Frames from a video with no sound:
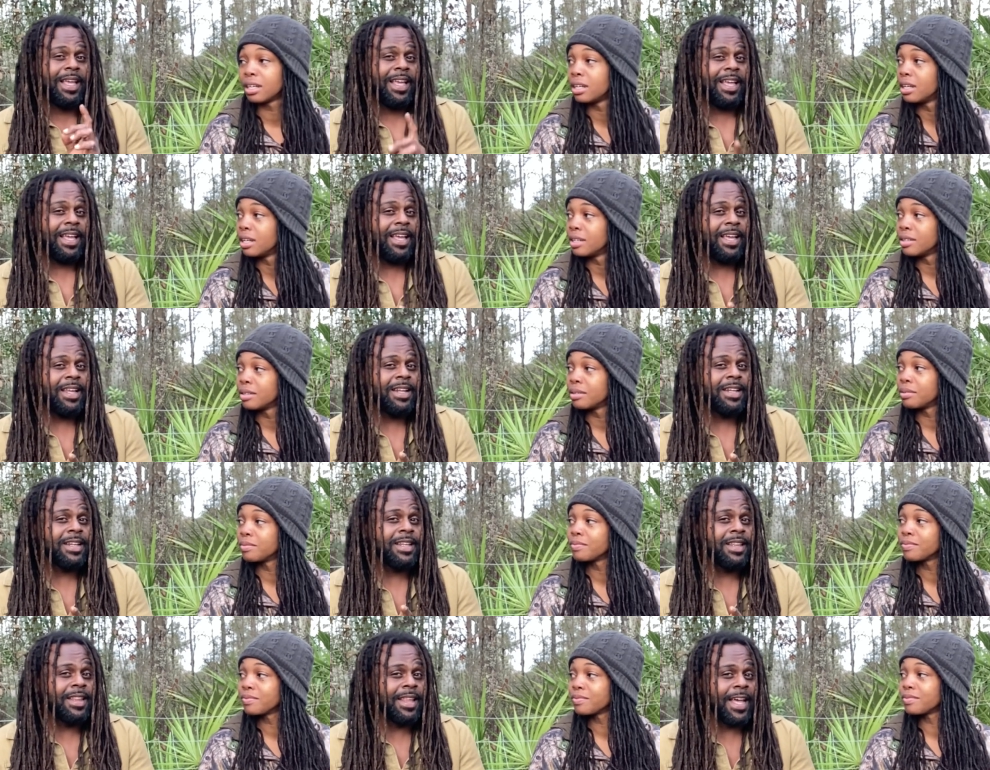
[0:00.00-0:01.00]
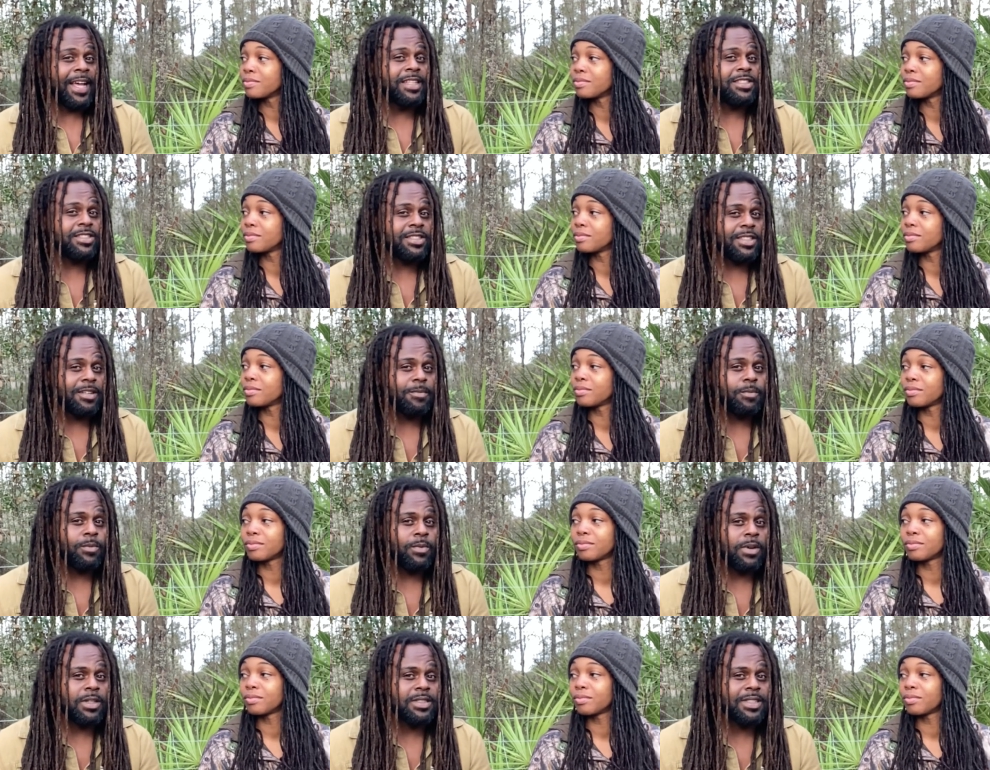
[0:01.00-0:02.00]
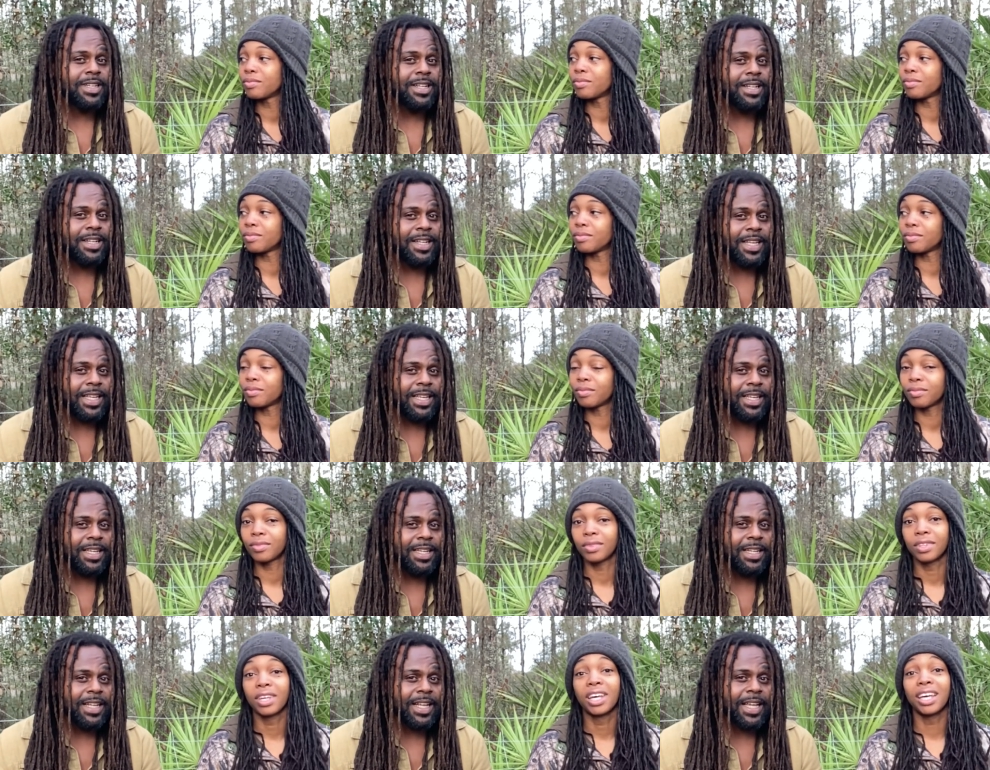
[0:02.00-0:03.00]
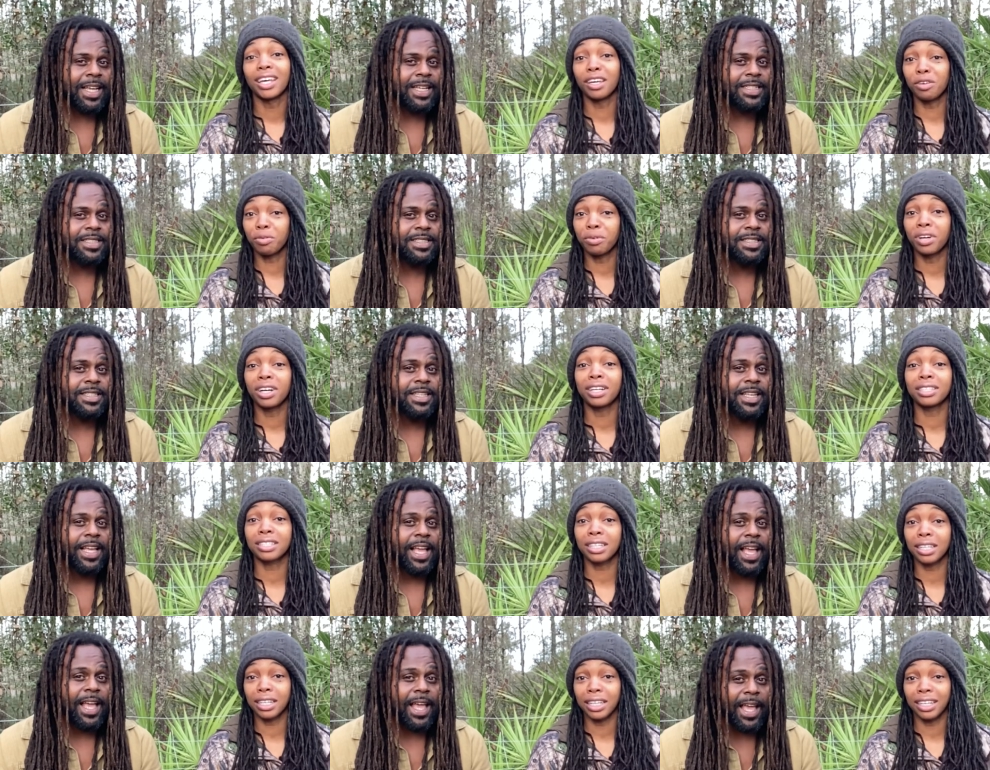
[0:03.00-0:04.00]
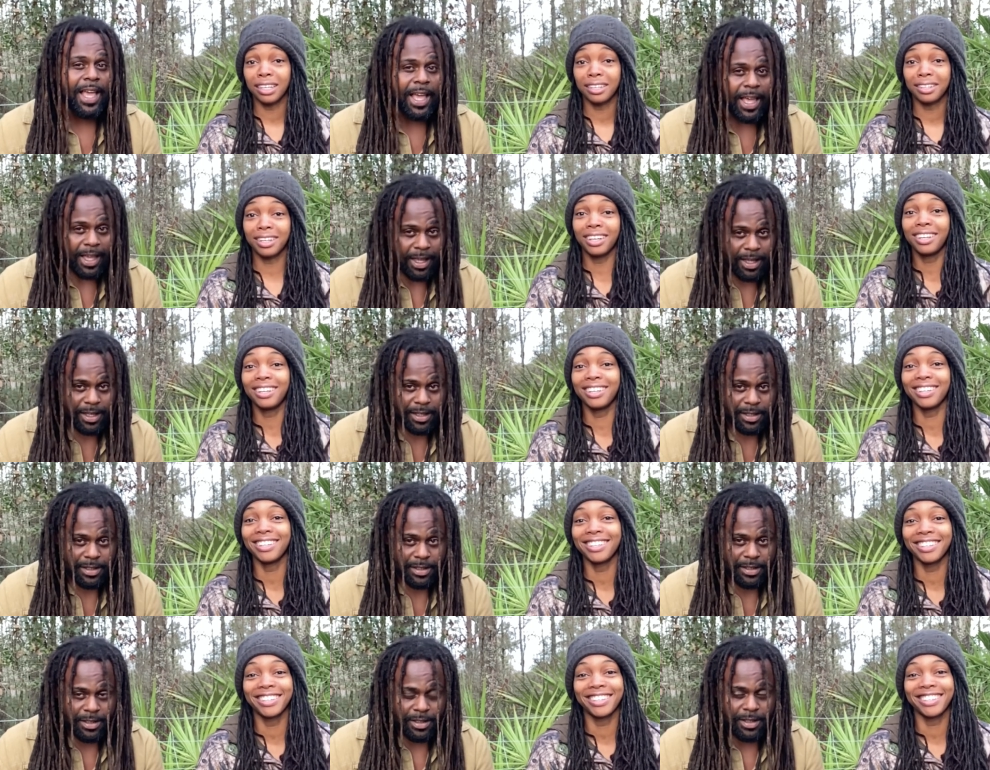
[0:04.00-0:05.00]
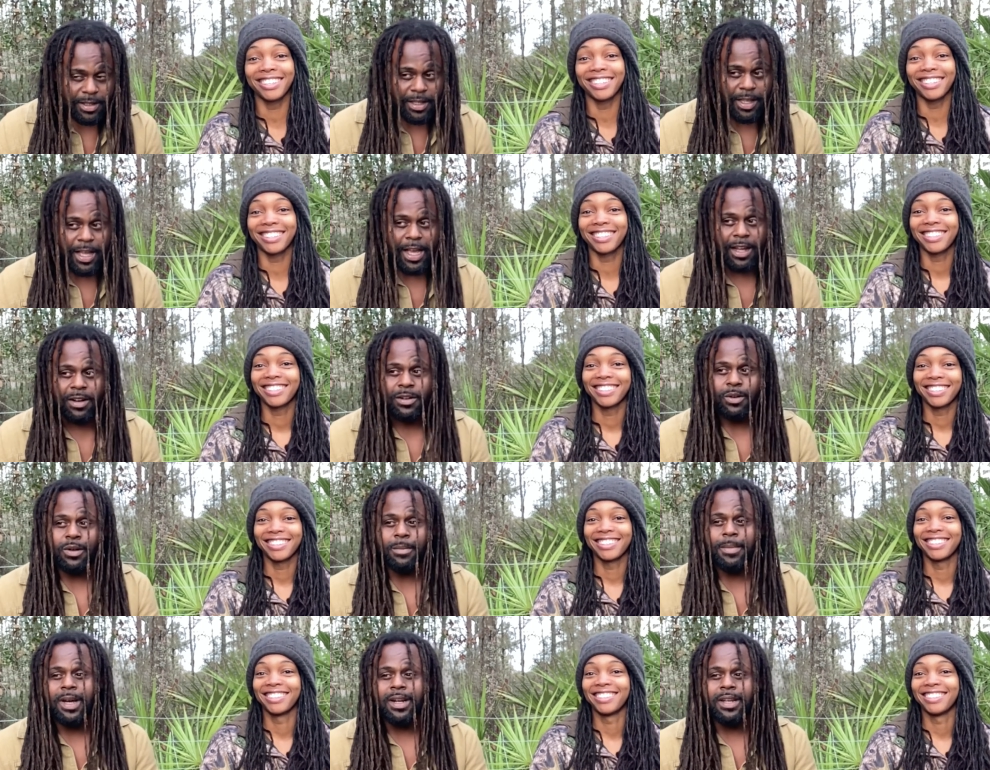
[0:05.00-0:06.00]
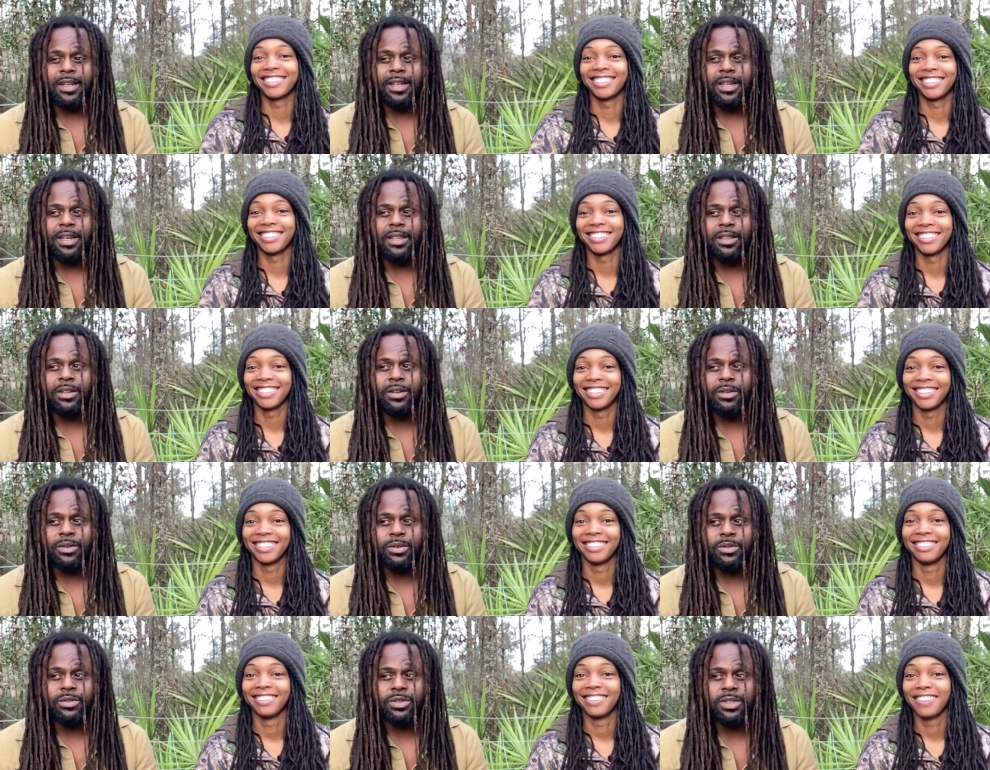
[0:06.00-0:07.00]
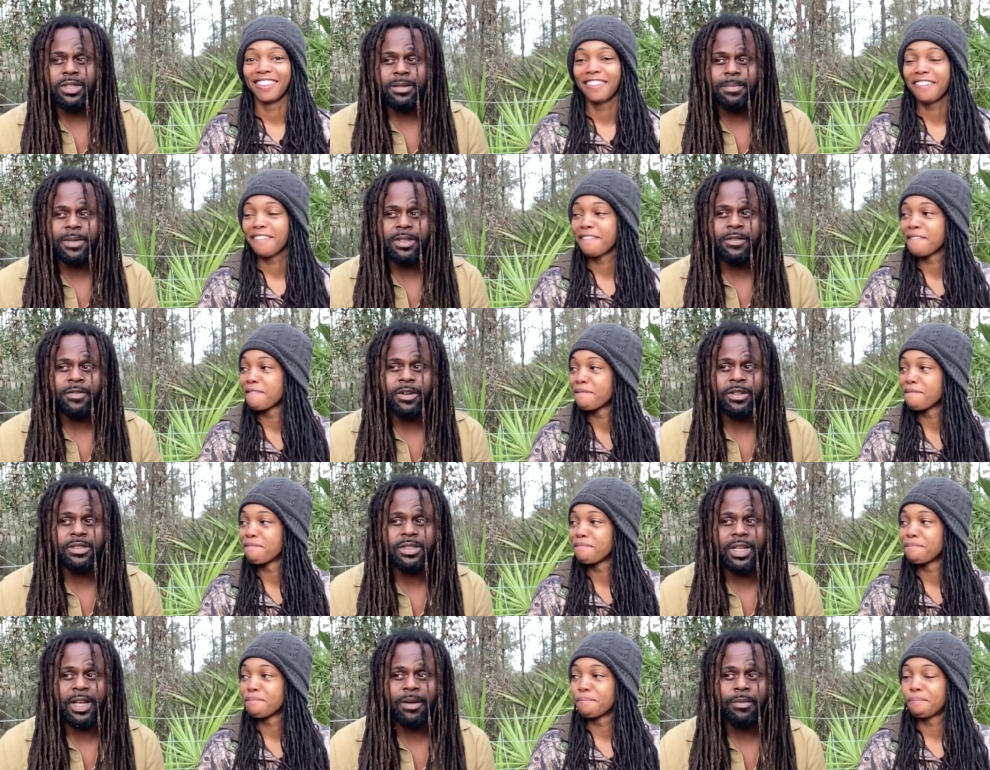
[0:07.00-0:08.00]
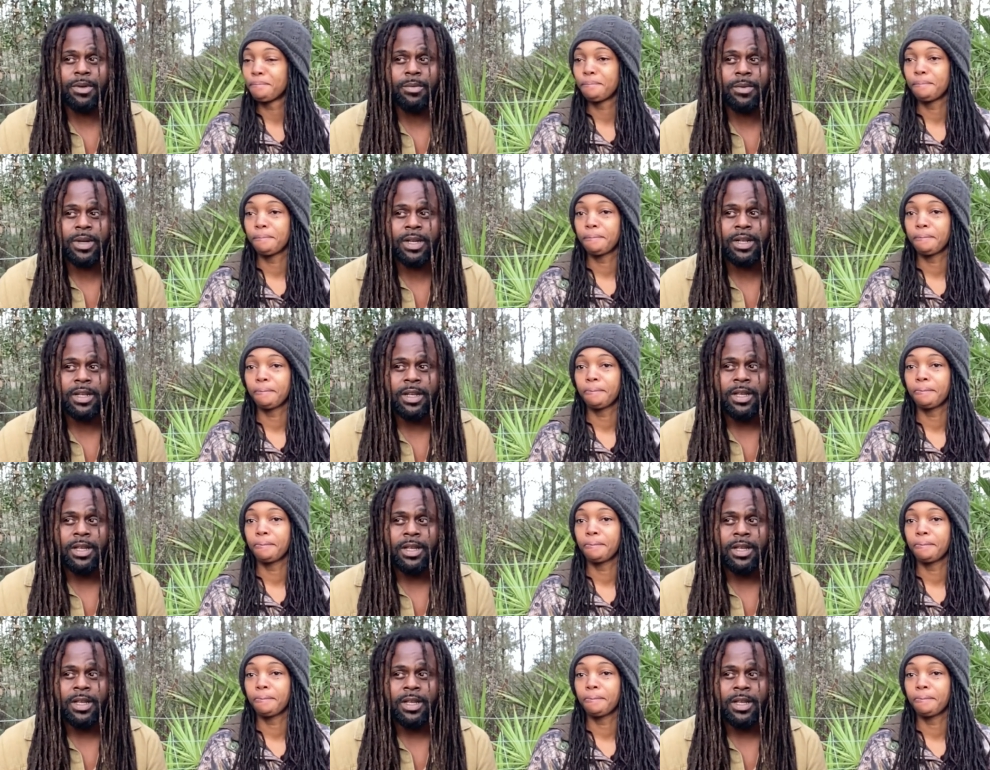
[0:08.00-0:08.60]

Speaker 1: And that ship was clean
Speaker 2: as it was
Speaker 1: clean. Heck. I don't know about any other cruise ship. And the first time we went,